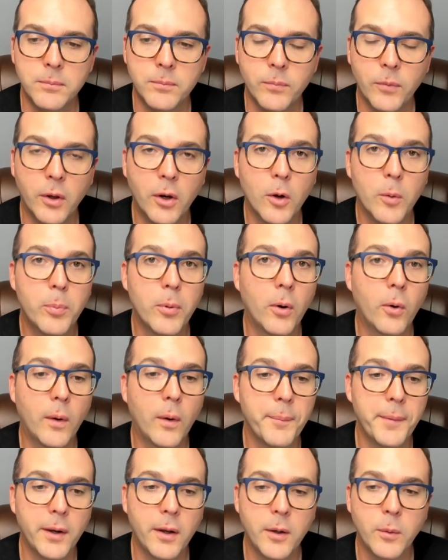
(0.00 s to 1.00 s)
the Go
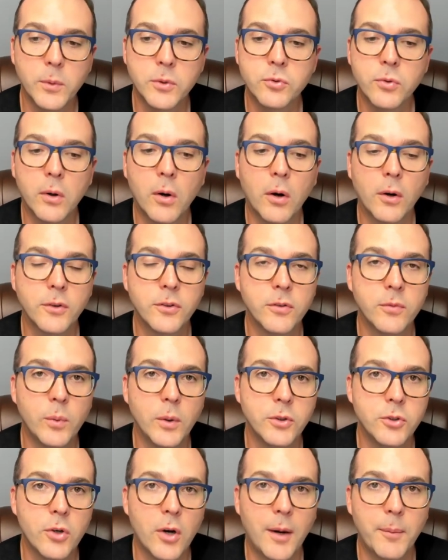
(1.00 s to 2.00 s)
programming language, regardless of
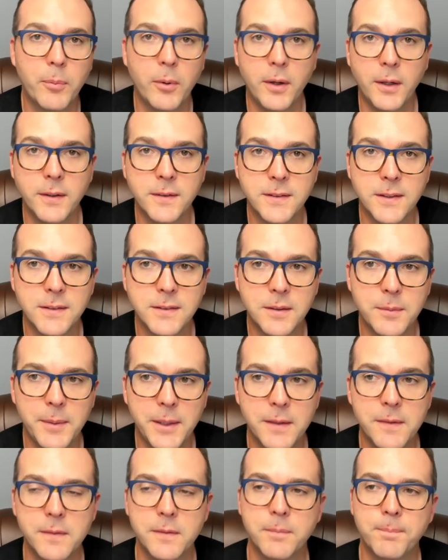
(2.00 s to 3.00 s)
what your operating system
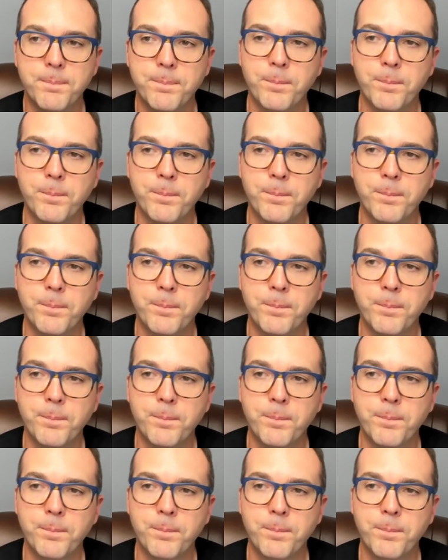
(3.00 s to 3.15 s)
is.